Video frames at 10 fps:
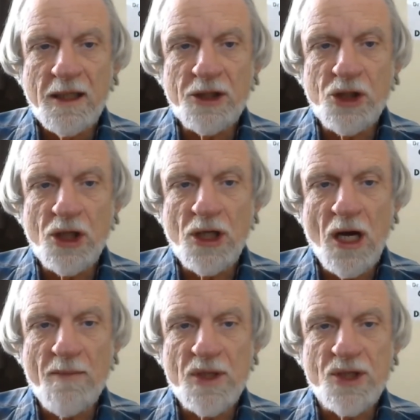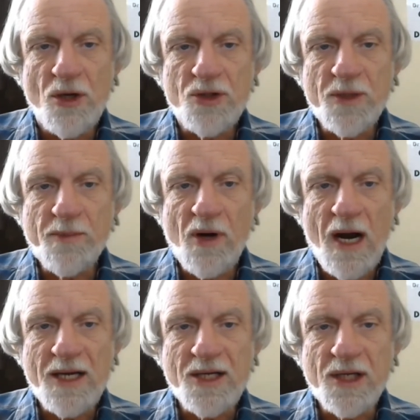It should come as no
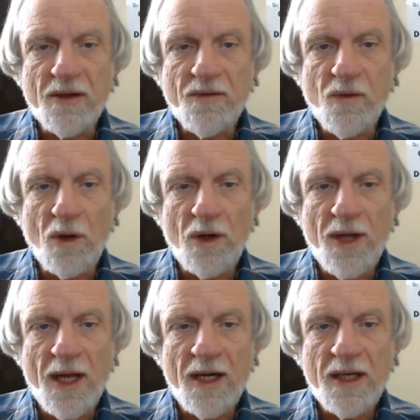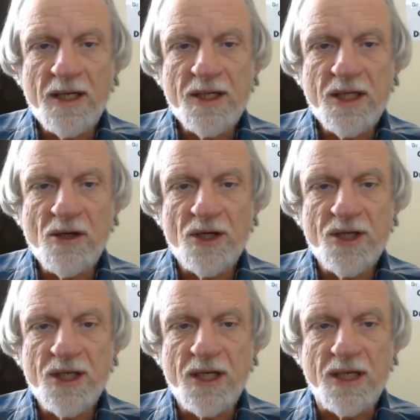surprise, therefore, that it is in our
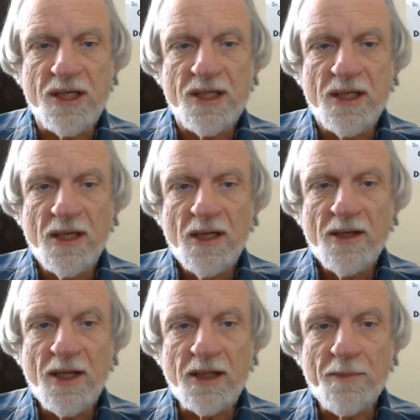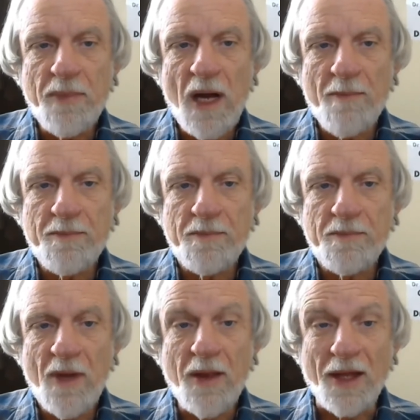cities that the pop
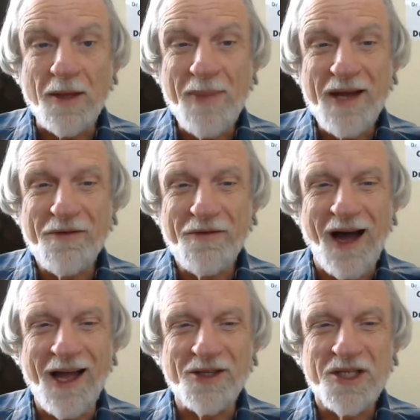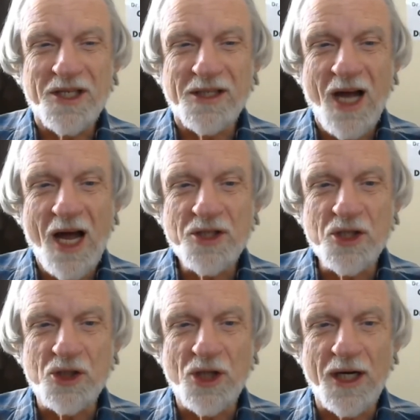that the pedophiles
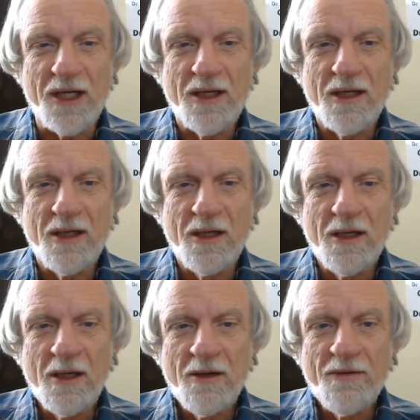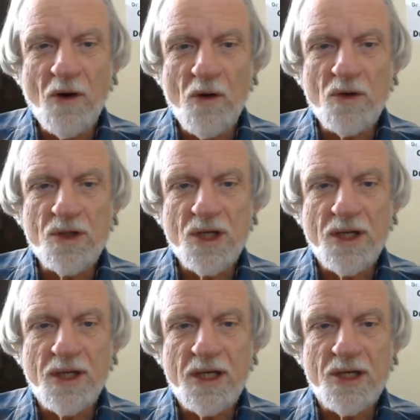concentrate Folks,
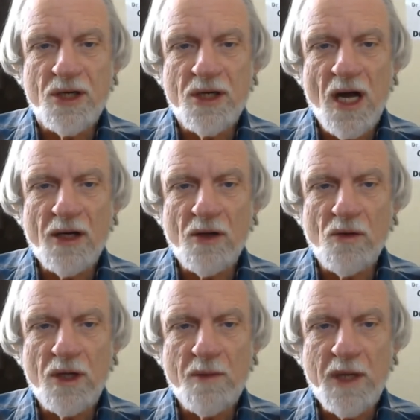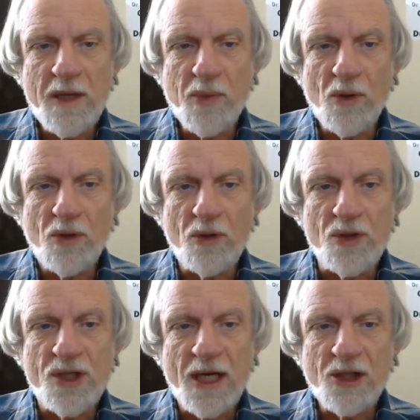these are not only people who
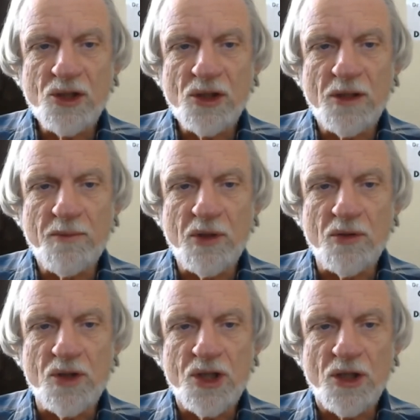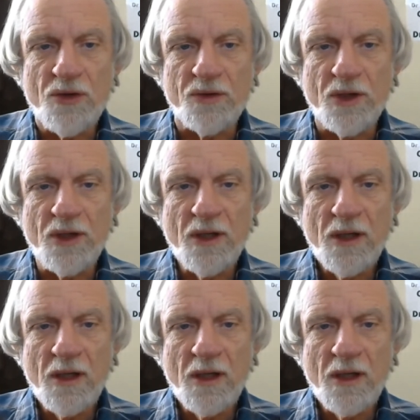sexually abuse children,